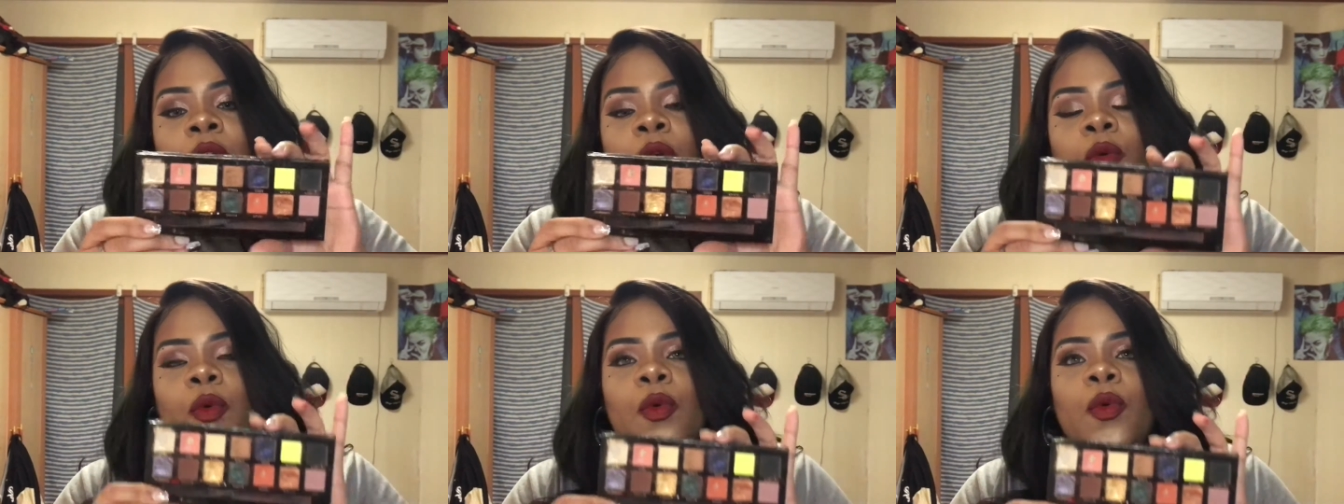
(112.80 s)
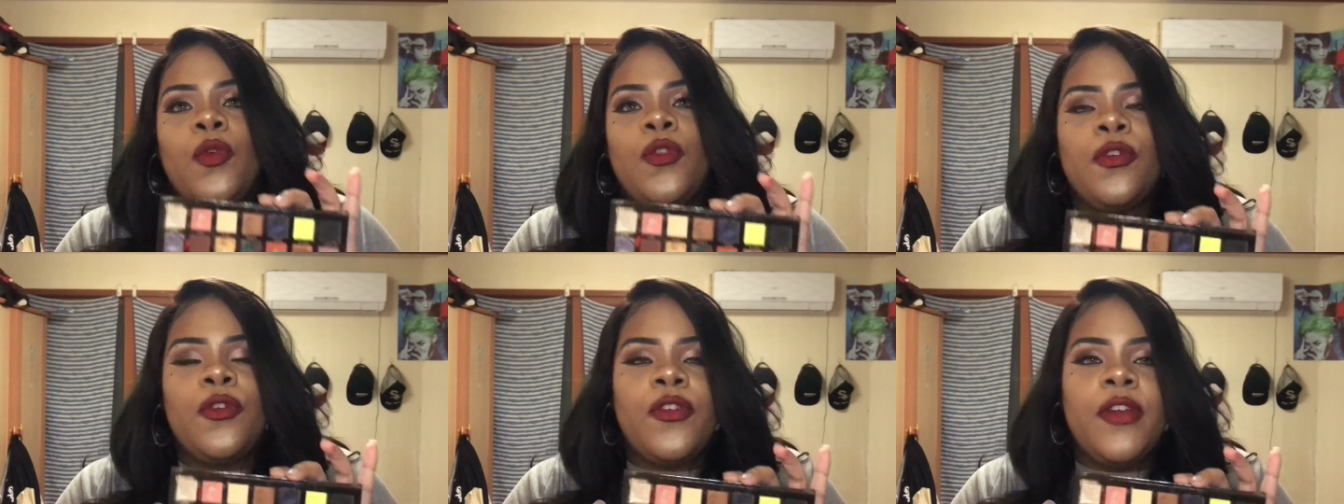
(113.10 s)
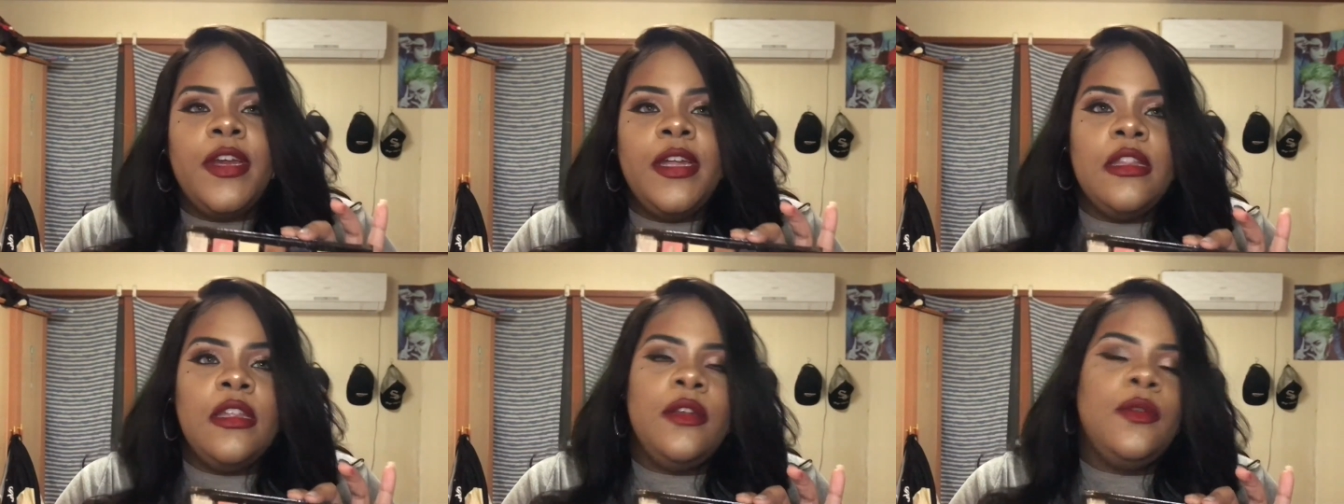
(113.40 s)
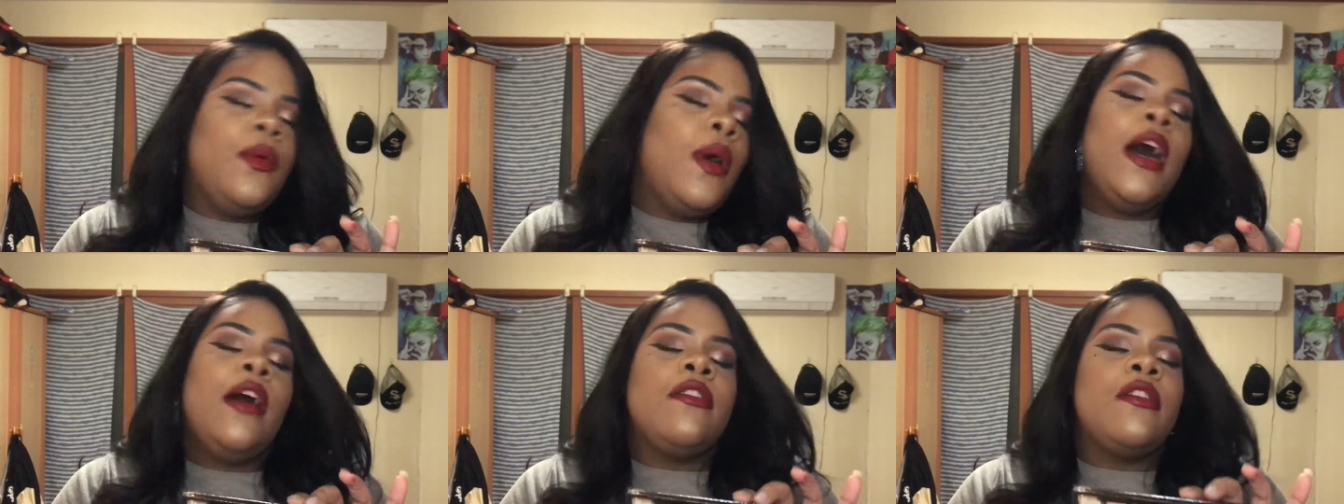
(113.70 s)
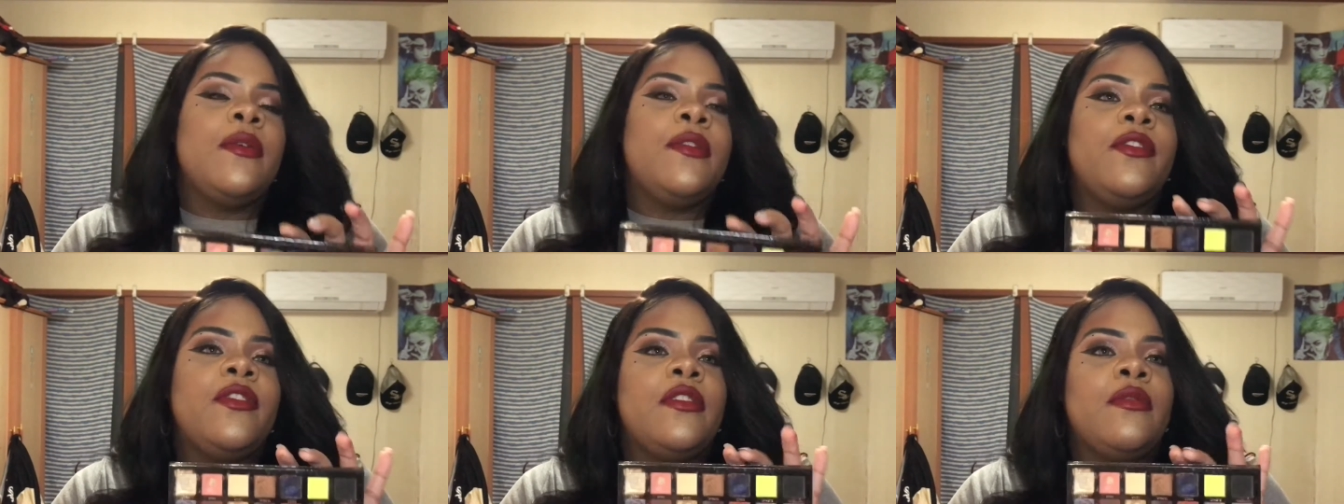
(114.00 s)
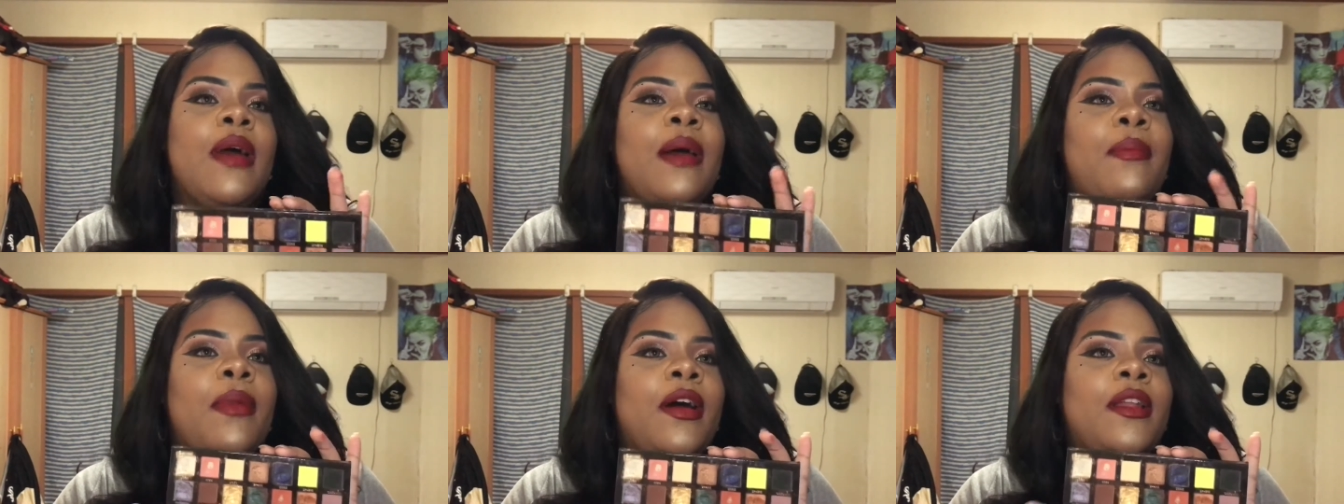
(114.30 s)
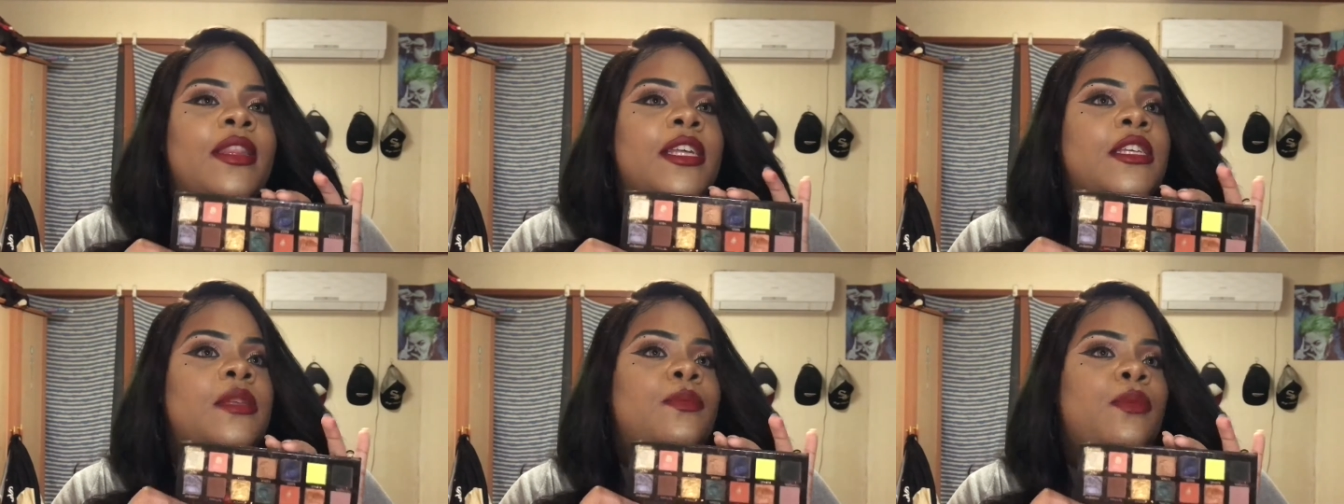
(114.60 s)
Well, I'll start with the reason why I
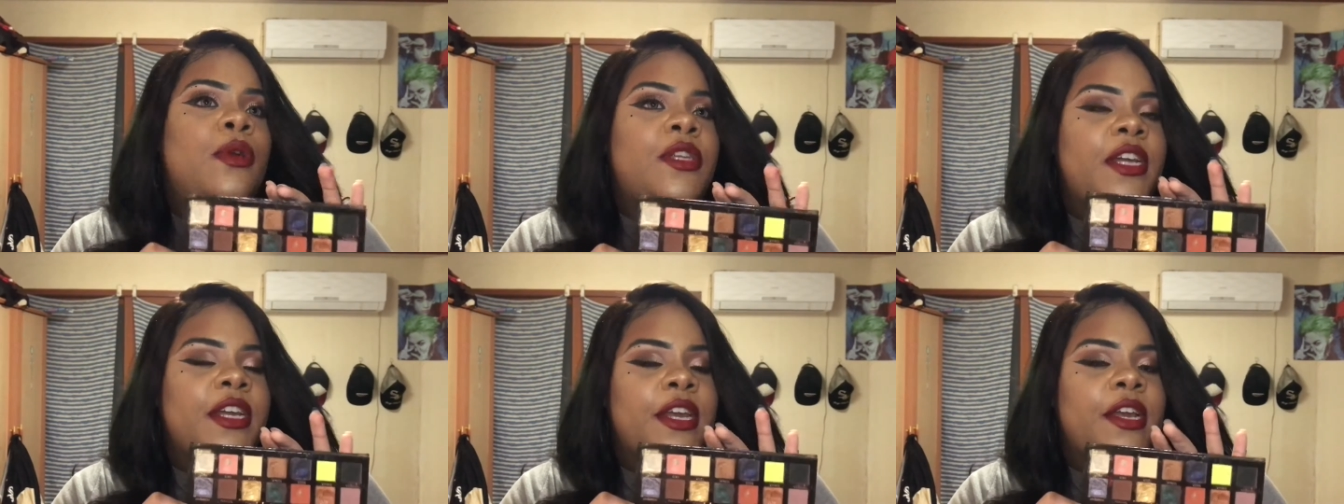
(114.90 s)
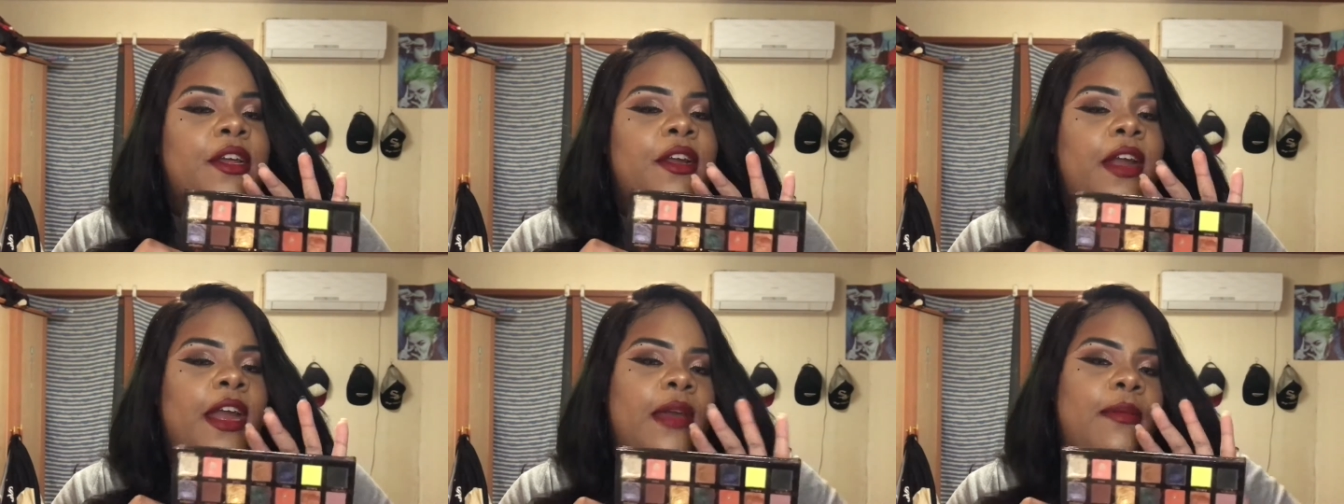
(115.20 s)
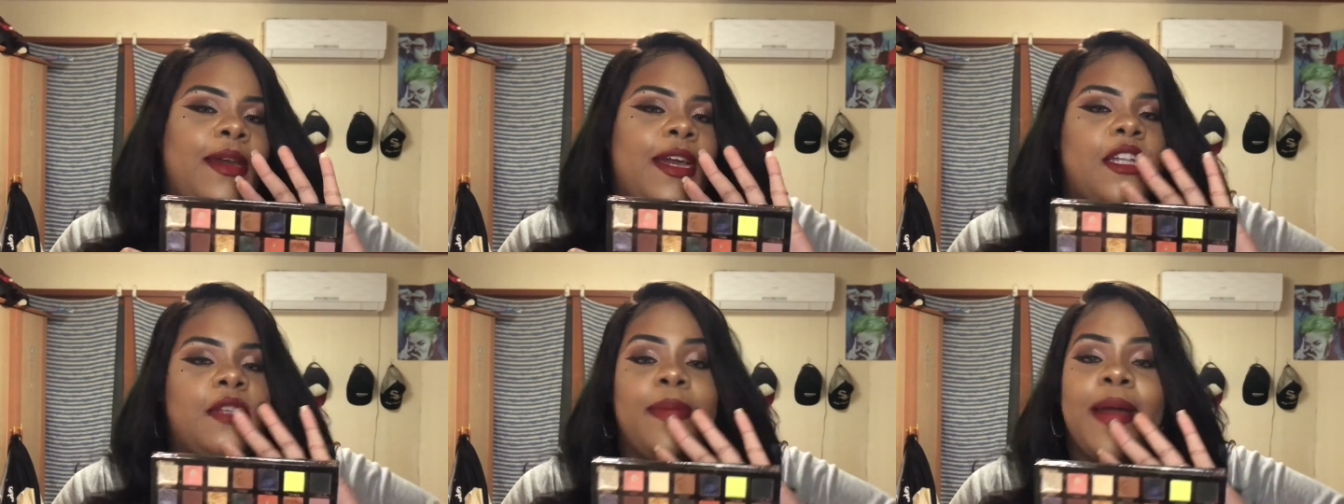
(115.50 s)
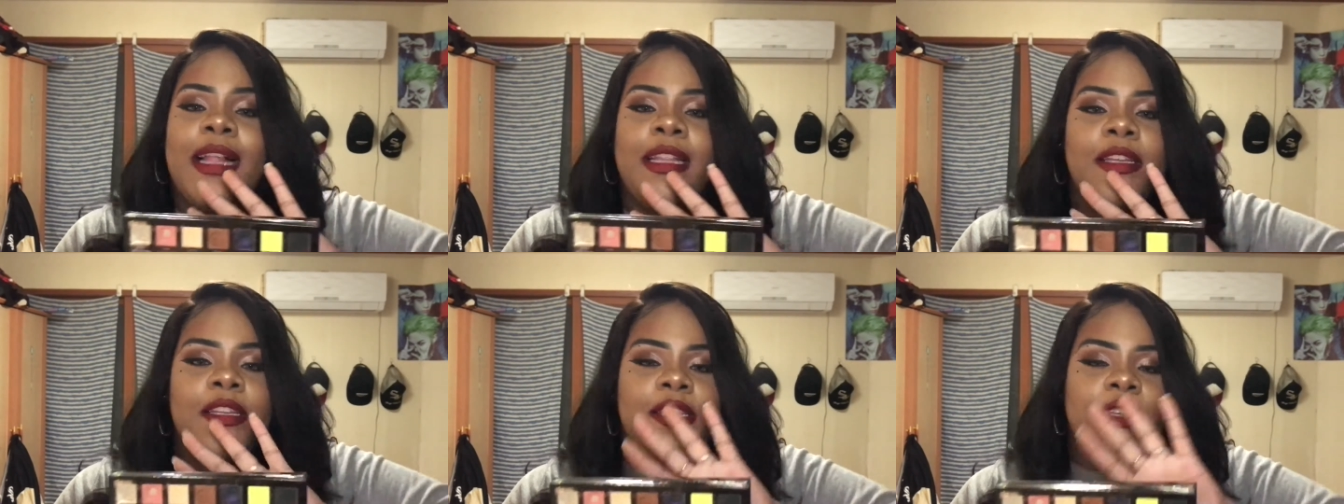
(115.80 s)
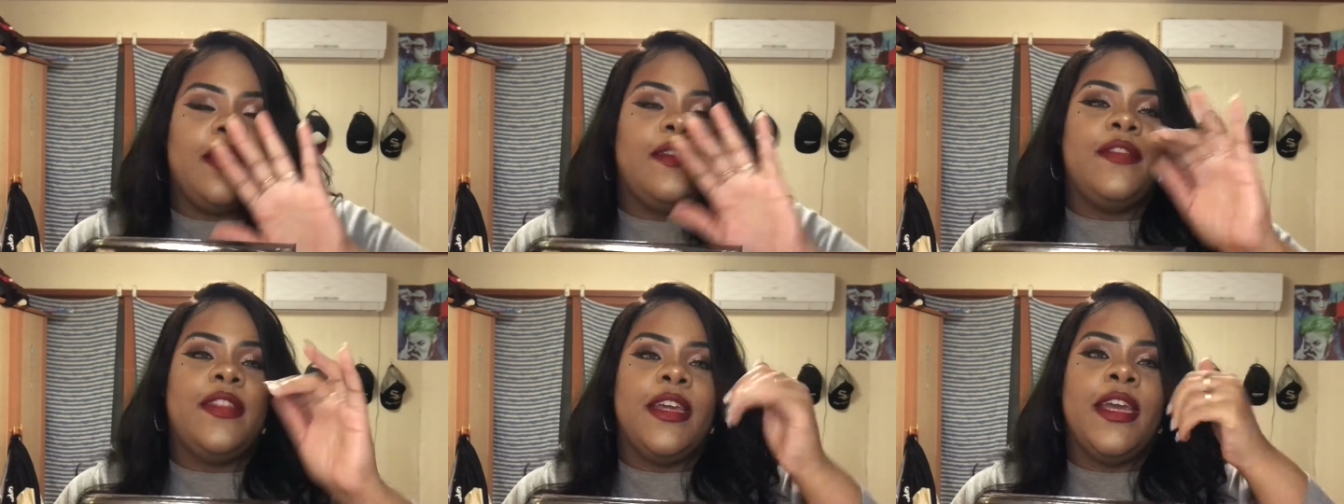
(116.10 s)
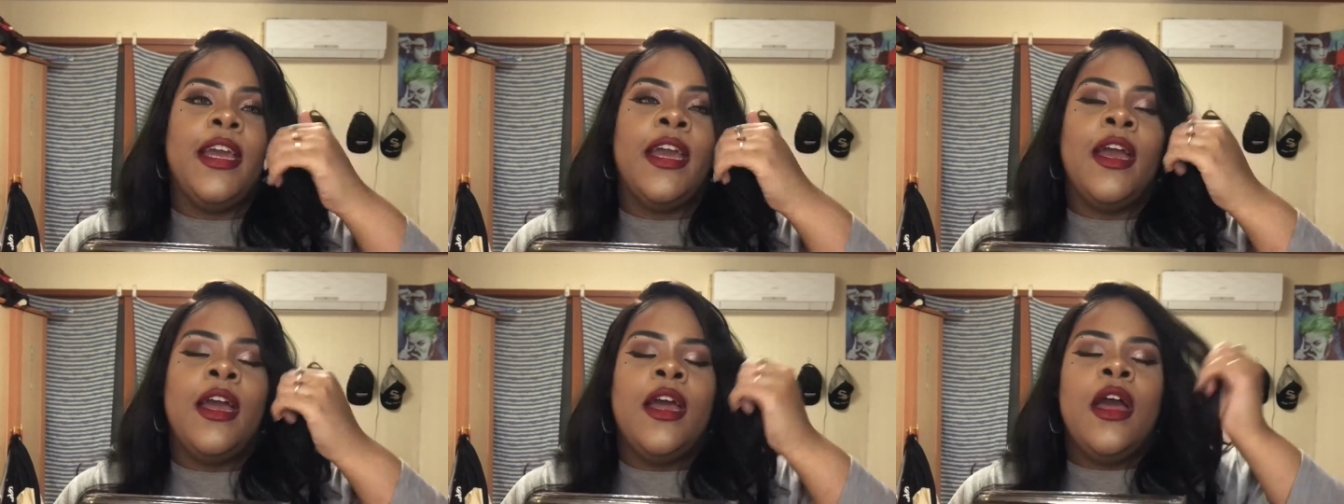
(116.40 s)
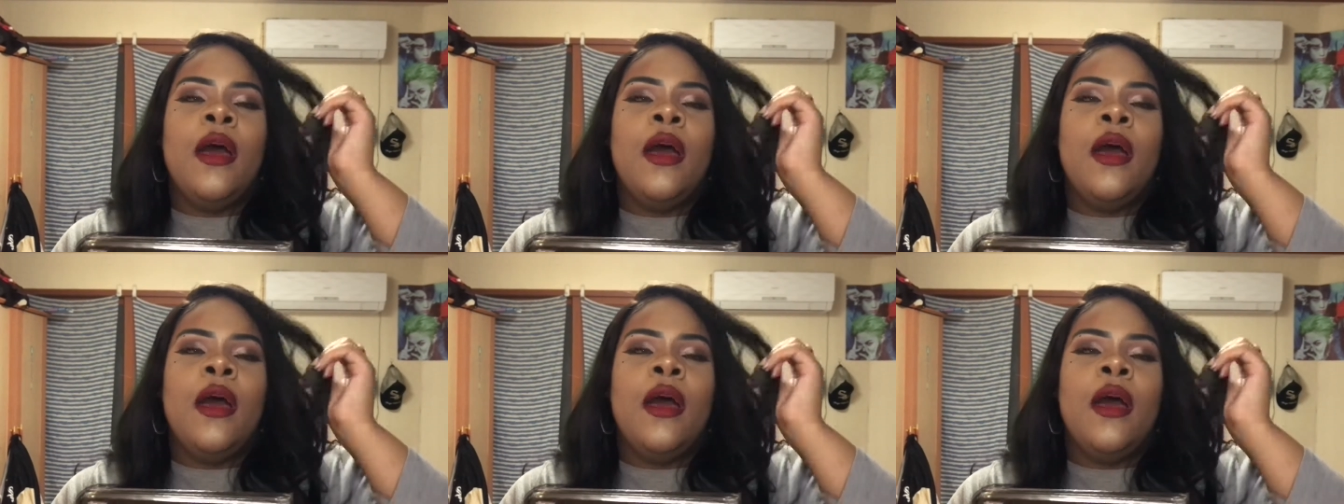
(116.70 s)
bought this particular ABH palette instead of the